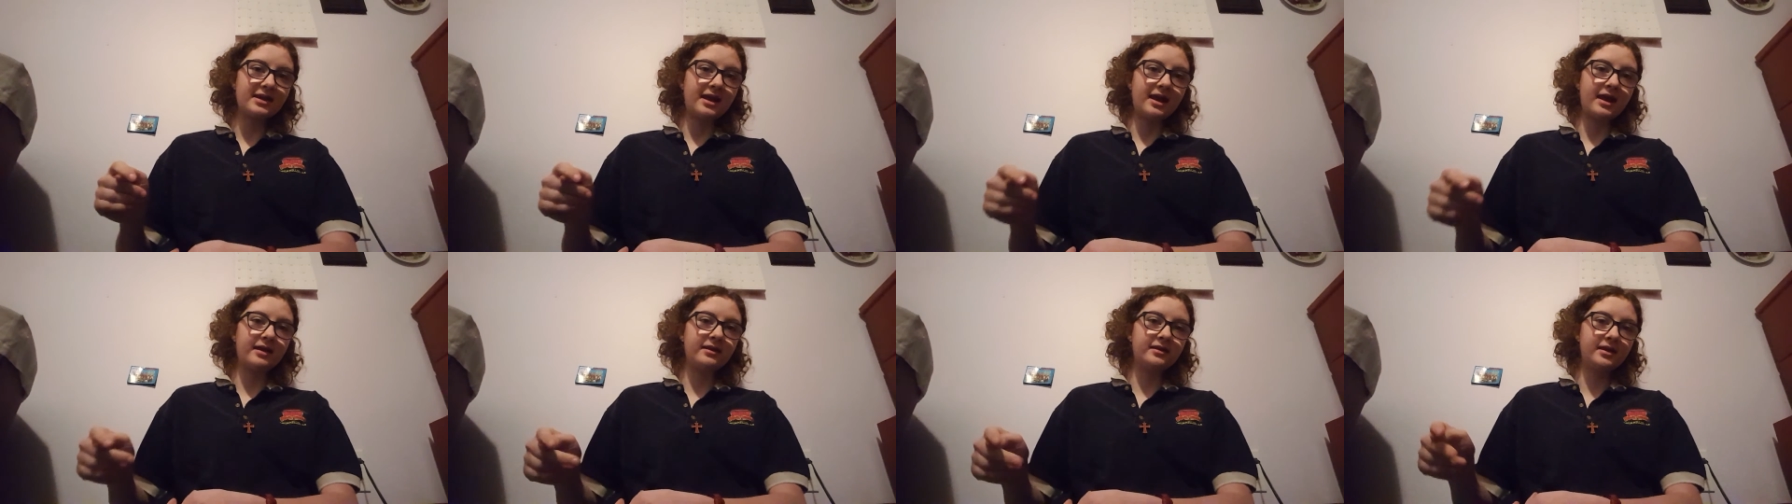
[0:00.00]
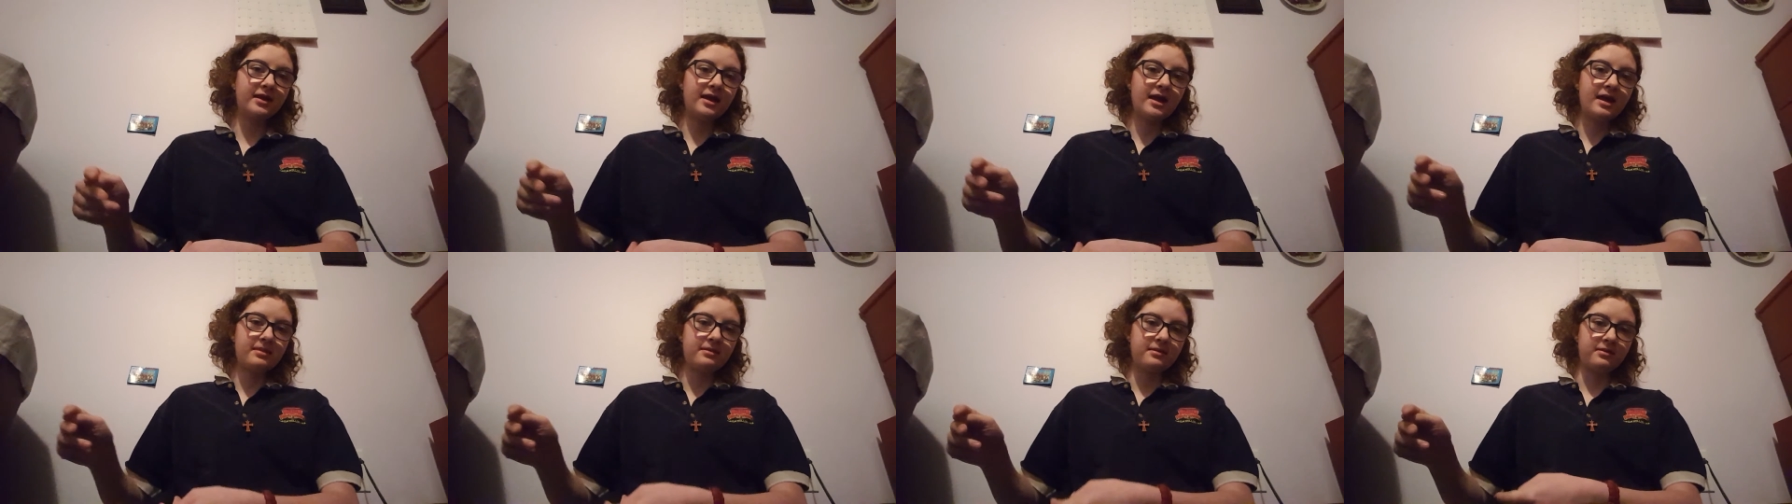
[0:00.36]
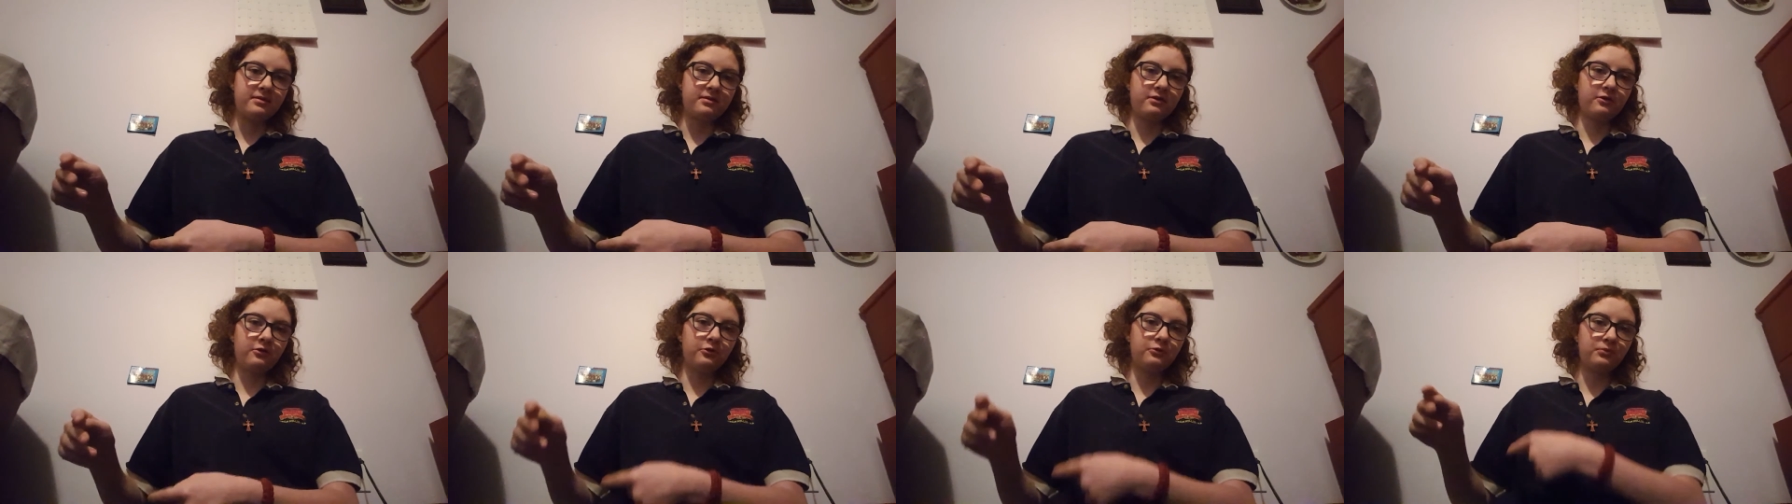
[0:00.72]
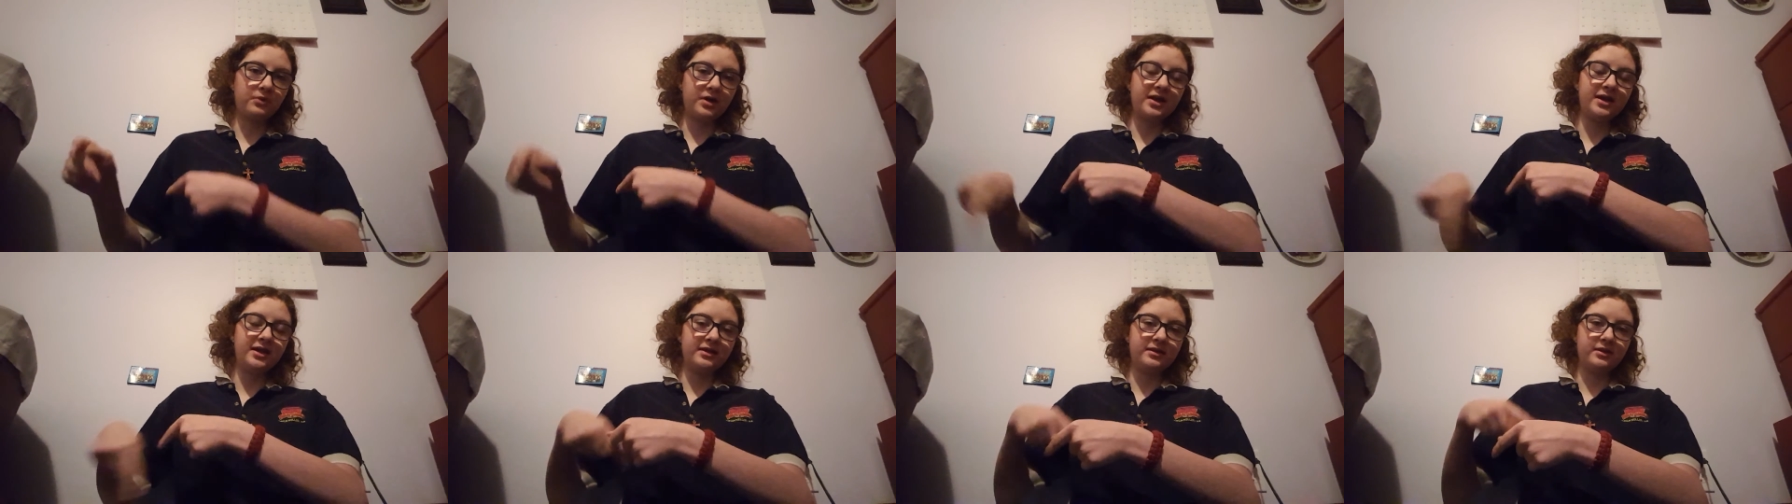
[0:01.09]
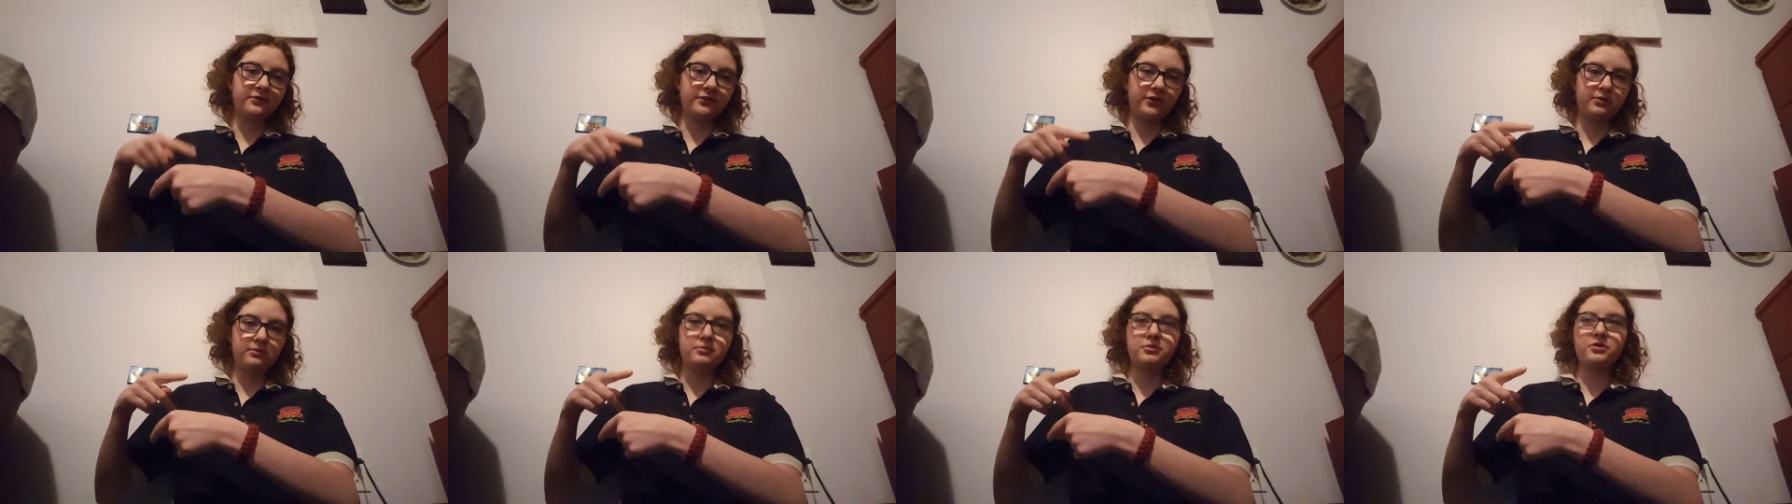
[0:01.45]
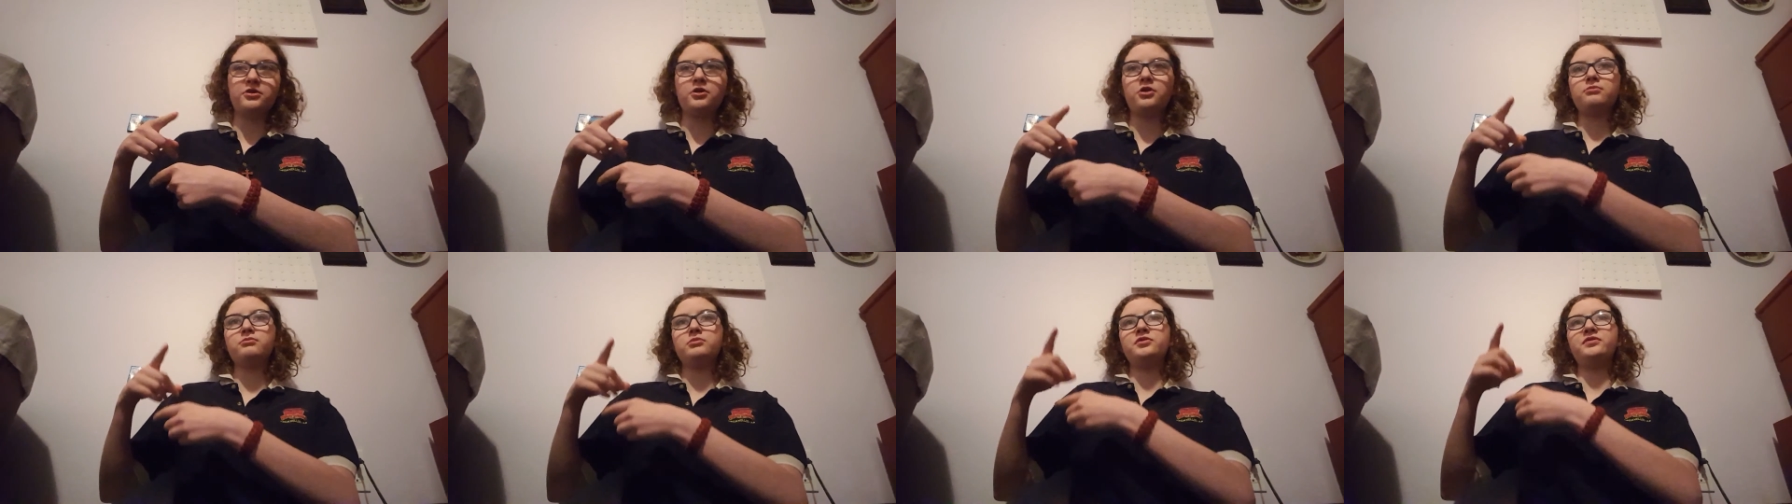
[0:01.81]
and the
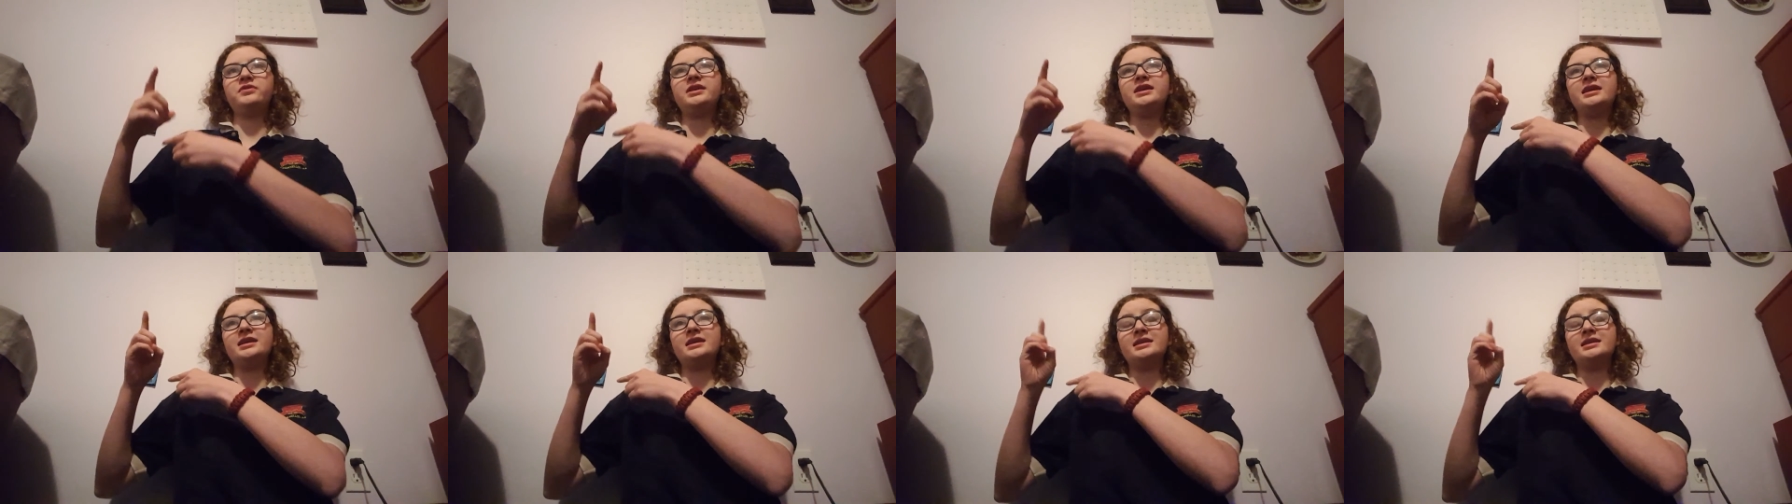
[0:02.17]
third movie